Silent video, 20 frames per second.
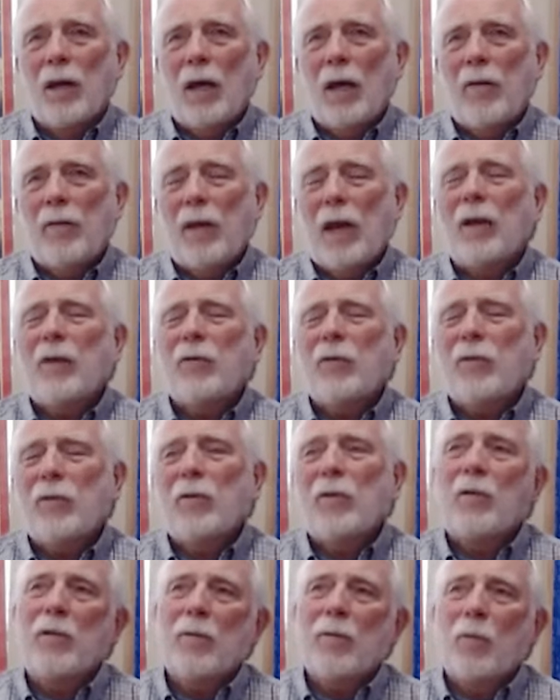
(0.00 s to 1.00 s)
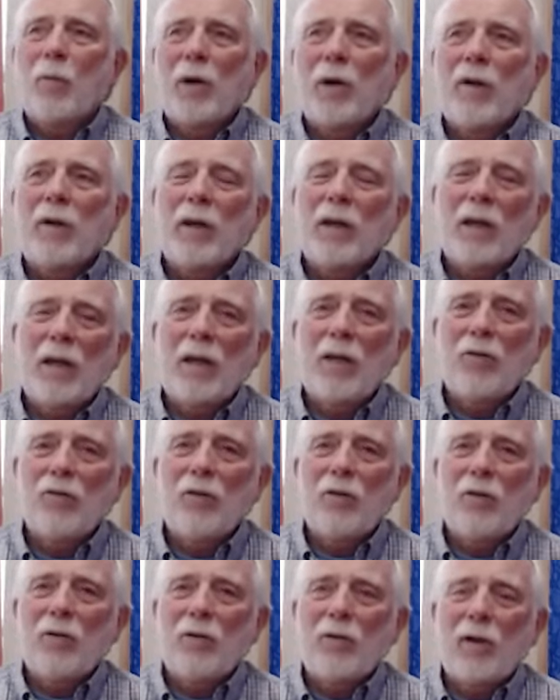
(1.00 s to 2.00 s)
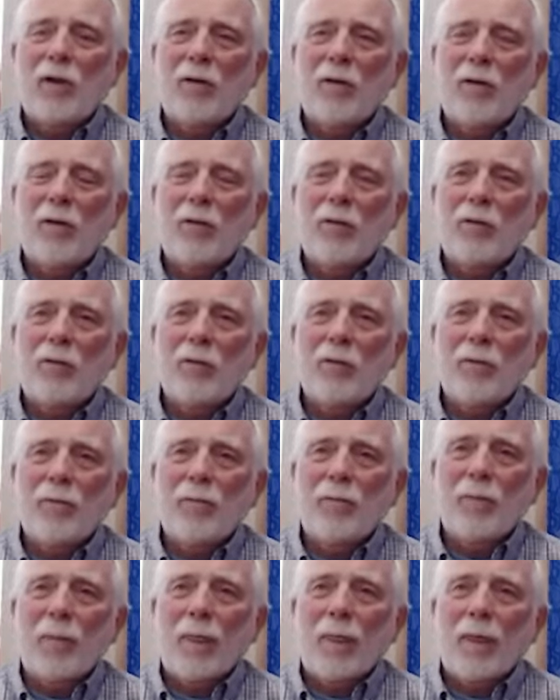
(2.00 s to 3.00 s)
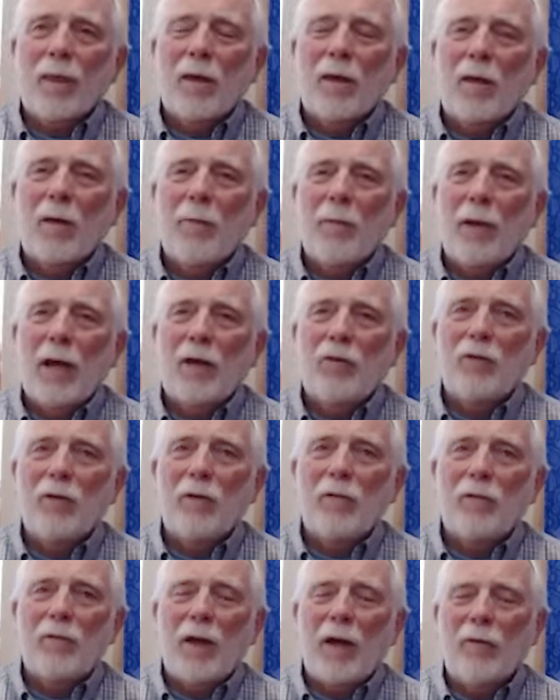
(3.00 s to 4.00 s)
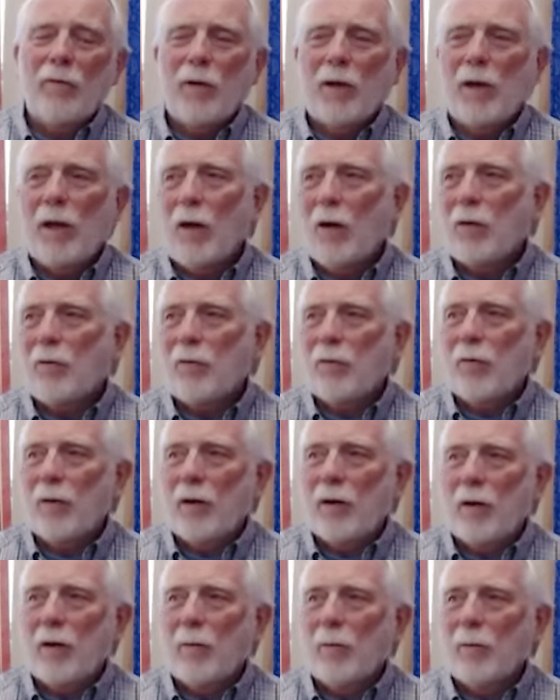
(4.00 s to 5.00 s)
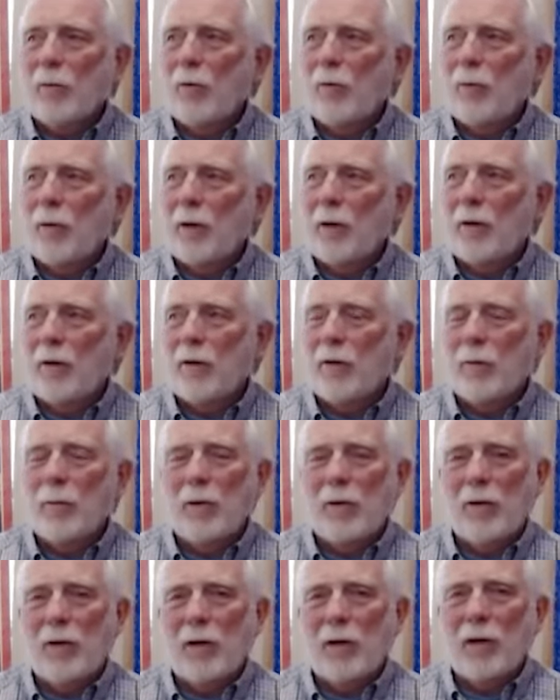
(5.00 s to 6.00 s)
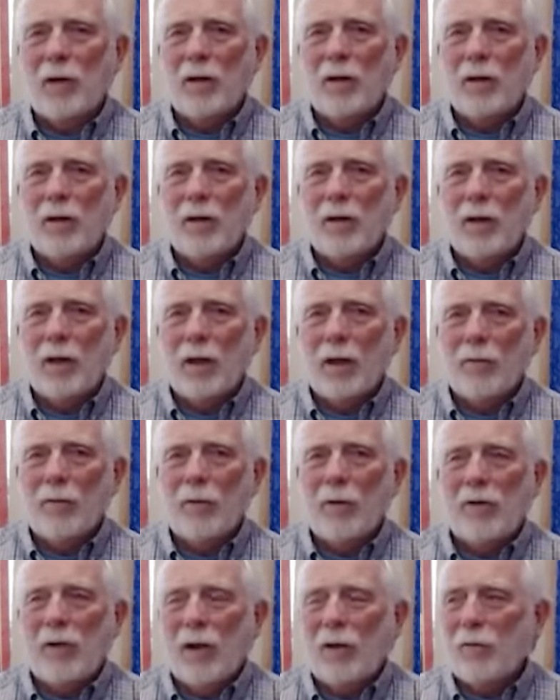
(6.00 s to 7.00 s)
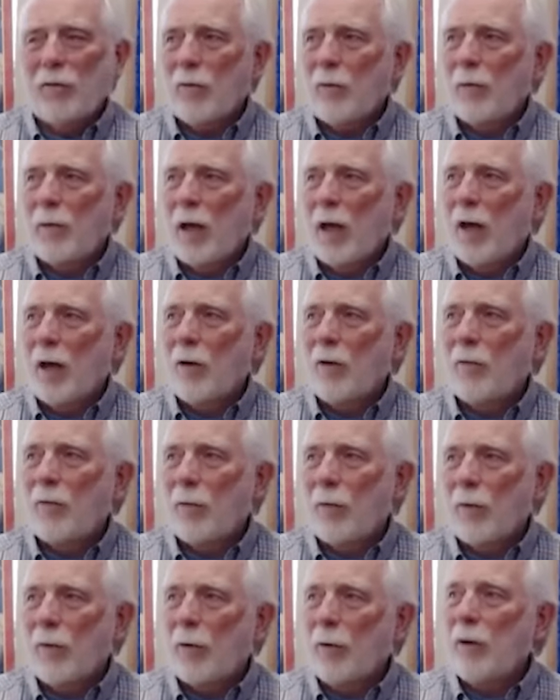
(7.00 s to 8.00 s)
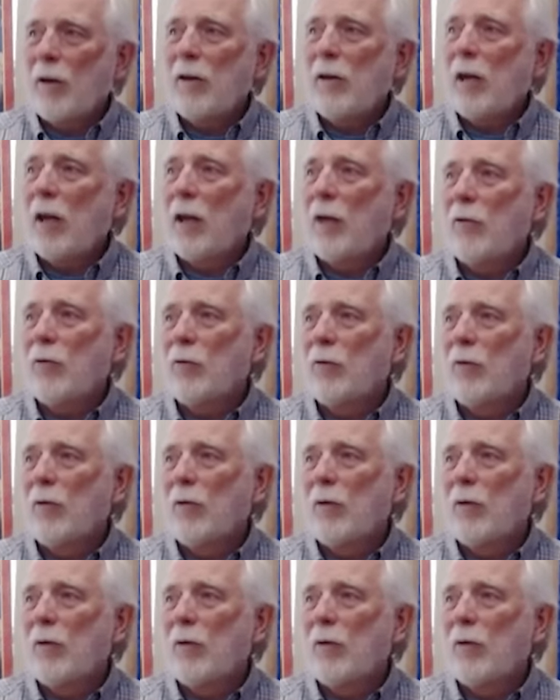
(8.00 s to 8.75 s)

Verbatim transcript: that's one of the keys she said is Imagine if every heart friend in our movement, in our community, every day from now, for 30 days,